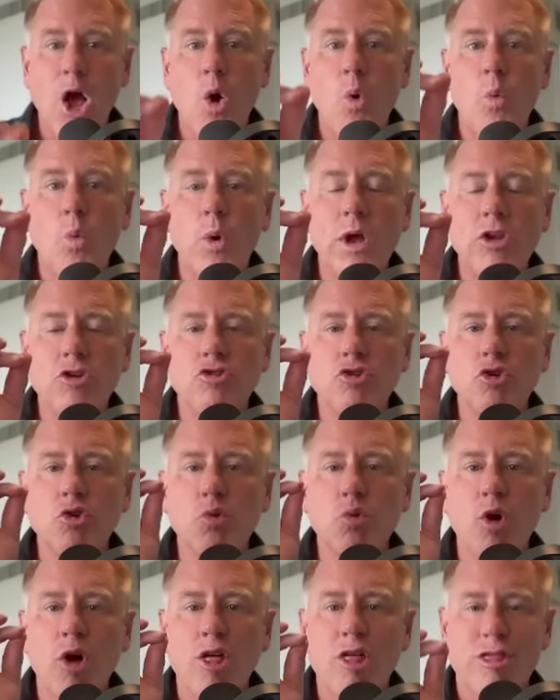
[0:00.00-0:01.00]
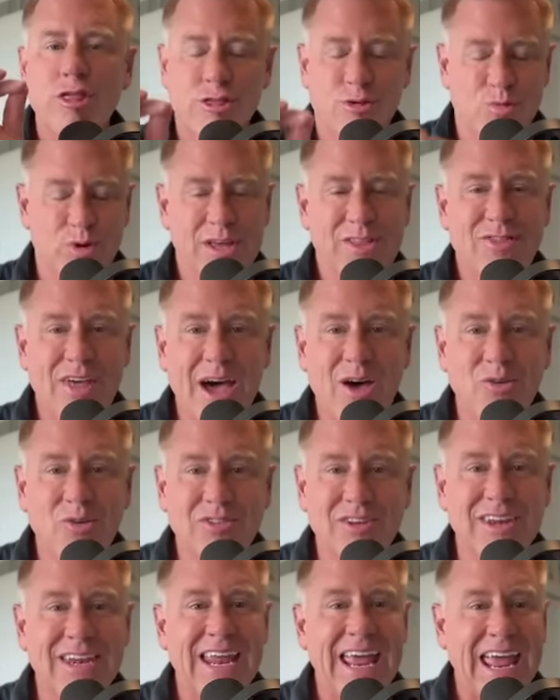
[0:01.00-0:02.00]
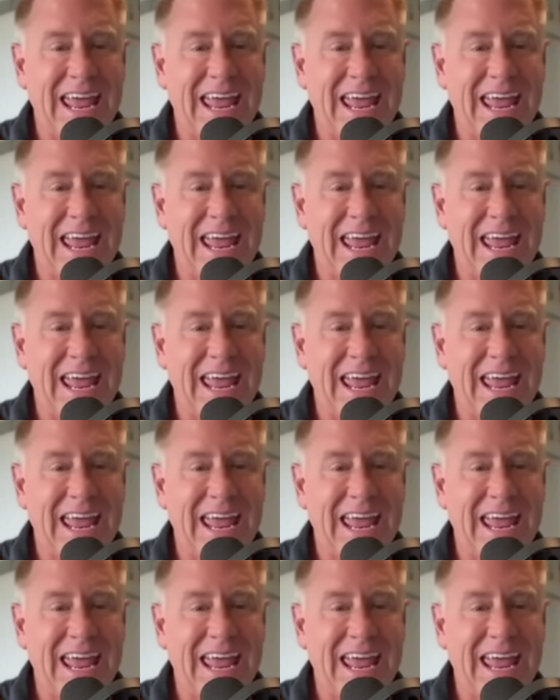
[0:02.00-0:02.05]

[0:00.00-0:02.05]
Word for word: went to three thousand